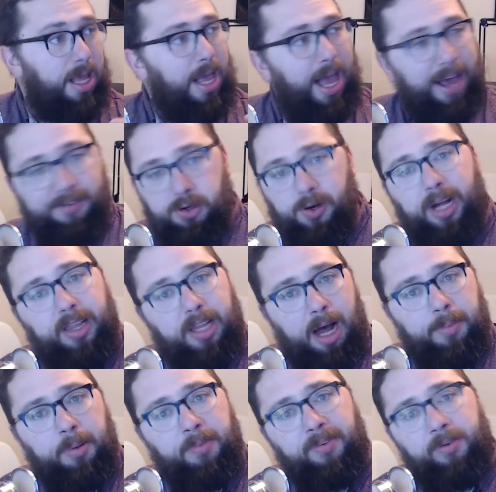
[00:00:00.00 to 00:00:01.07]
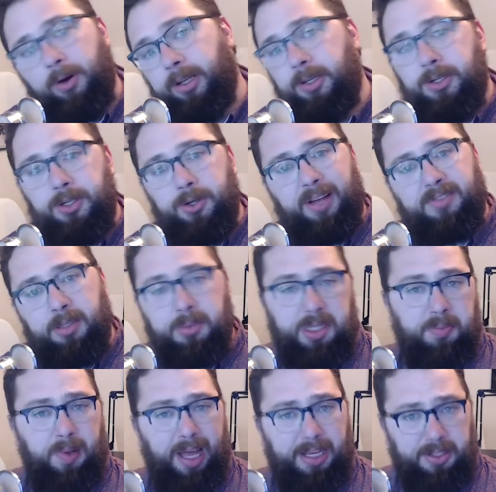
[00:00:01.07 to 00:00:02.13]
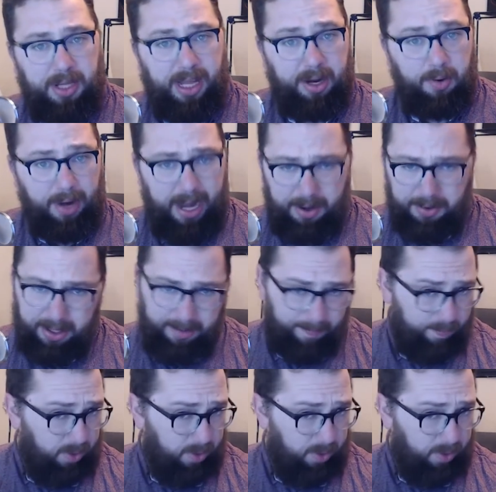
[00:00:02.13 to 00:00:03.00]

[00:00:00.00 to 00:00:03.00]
have tried the hobby before and you still have some supplies lying around,